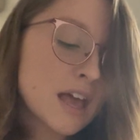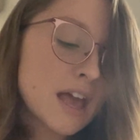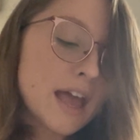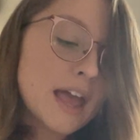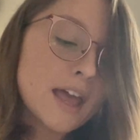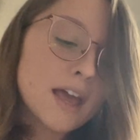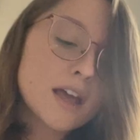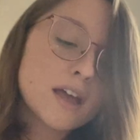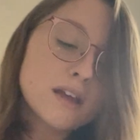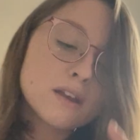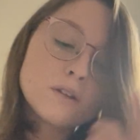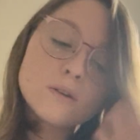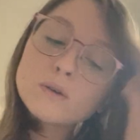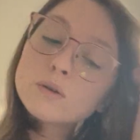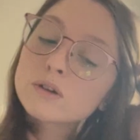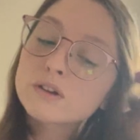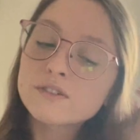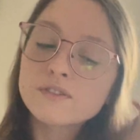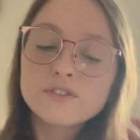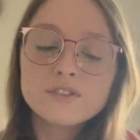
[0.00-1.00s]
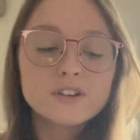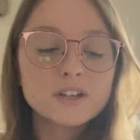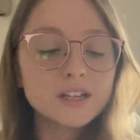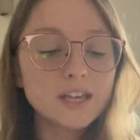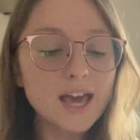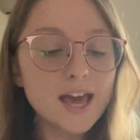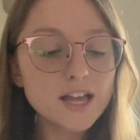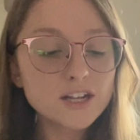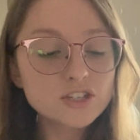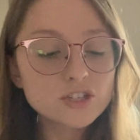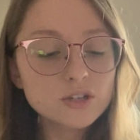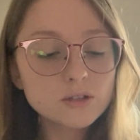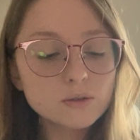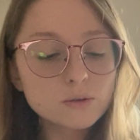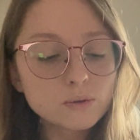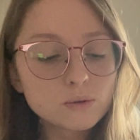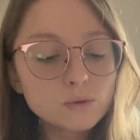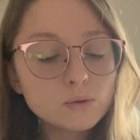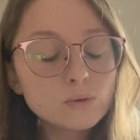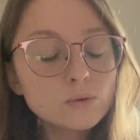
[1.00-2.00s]
And who could forget
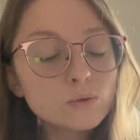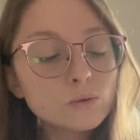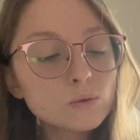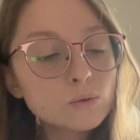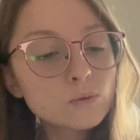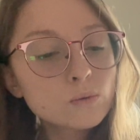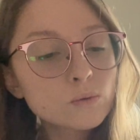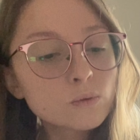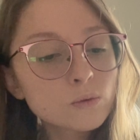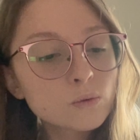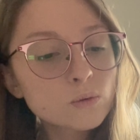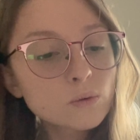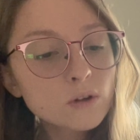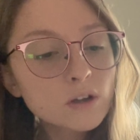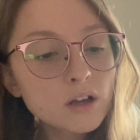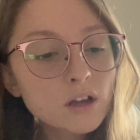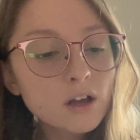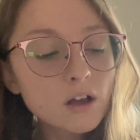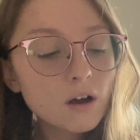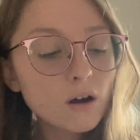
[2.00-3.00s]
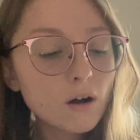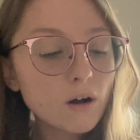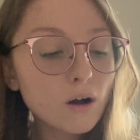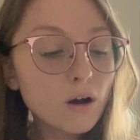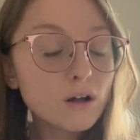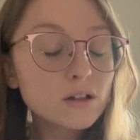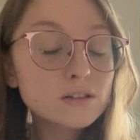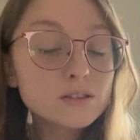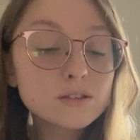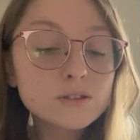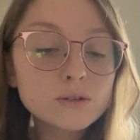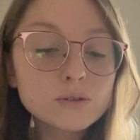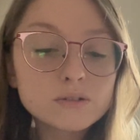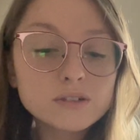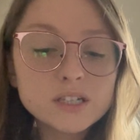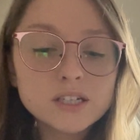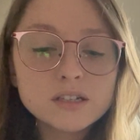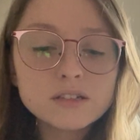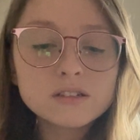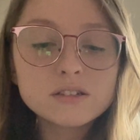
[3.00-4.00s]
you? All alone
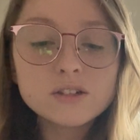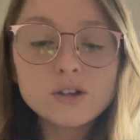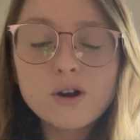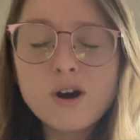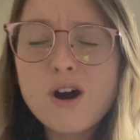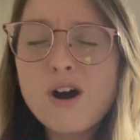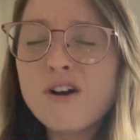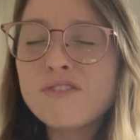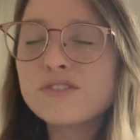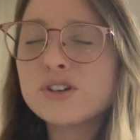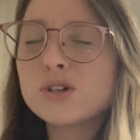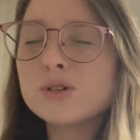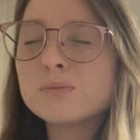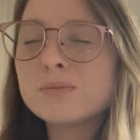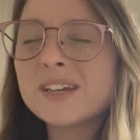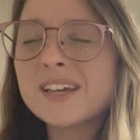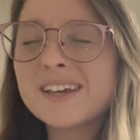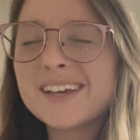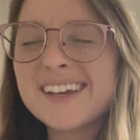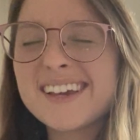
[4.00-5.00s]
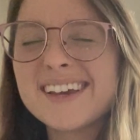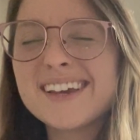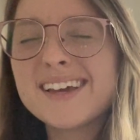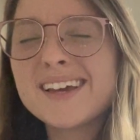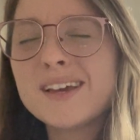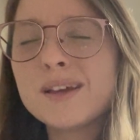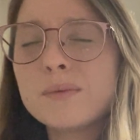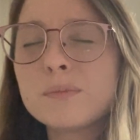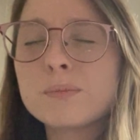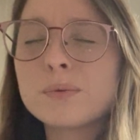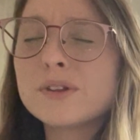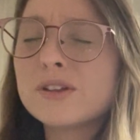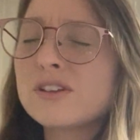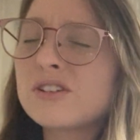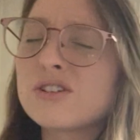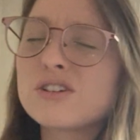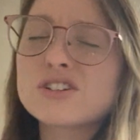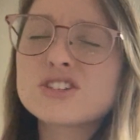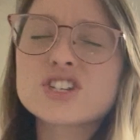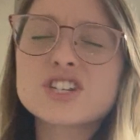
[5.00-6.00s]
in your room, keeping
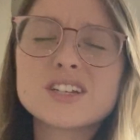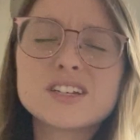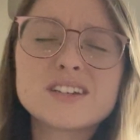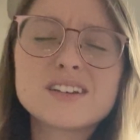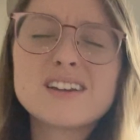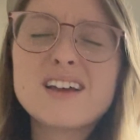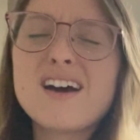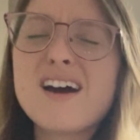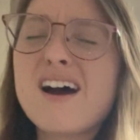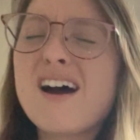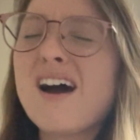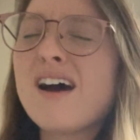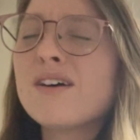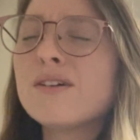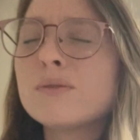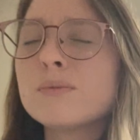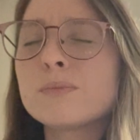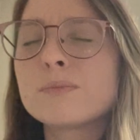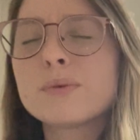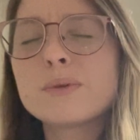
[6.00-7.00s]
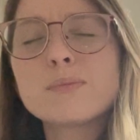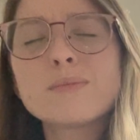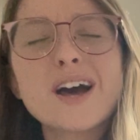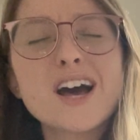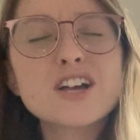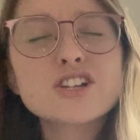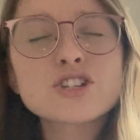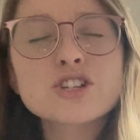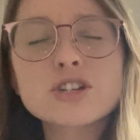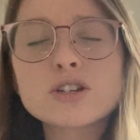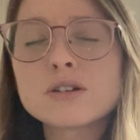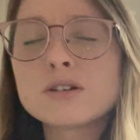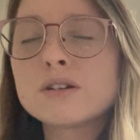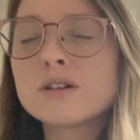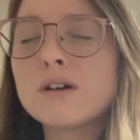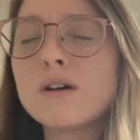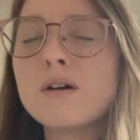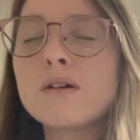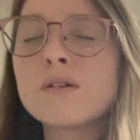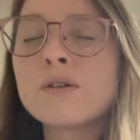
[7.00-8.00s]
your chin up and my shirt
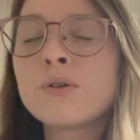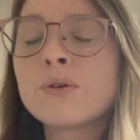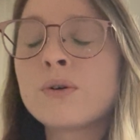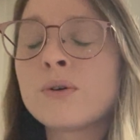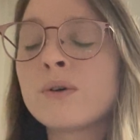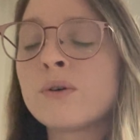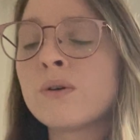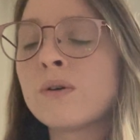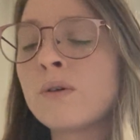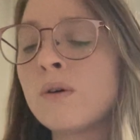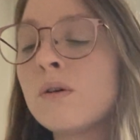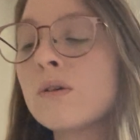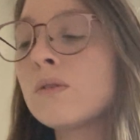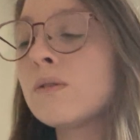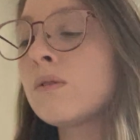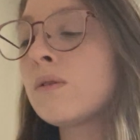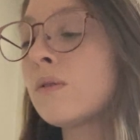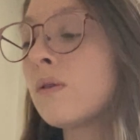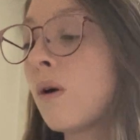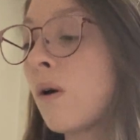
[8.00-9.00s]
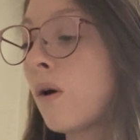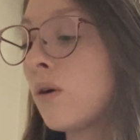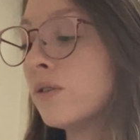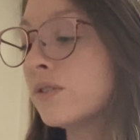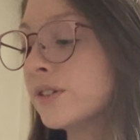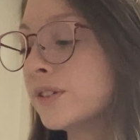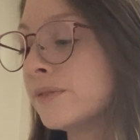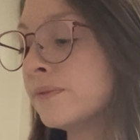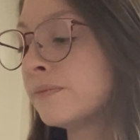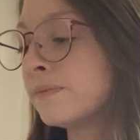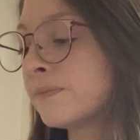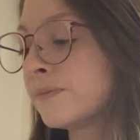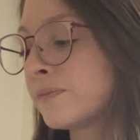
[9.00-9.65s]
on.